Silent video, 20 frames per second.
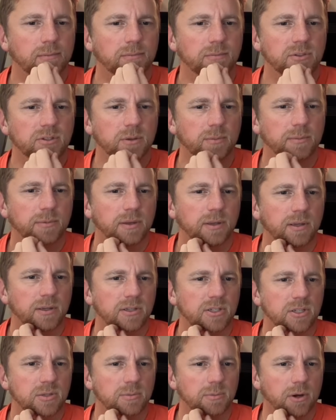something
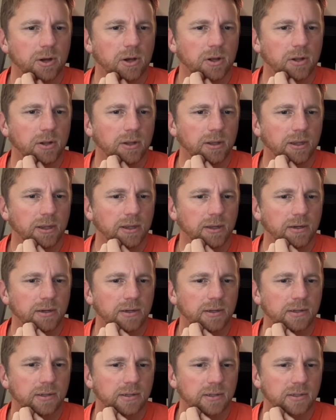small and
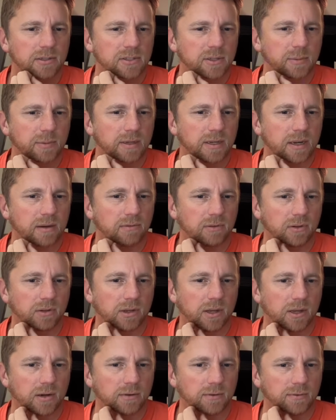something I have a
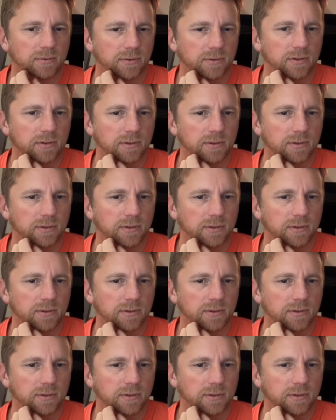lot of.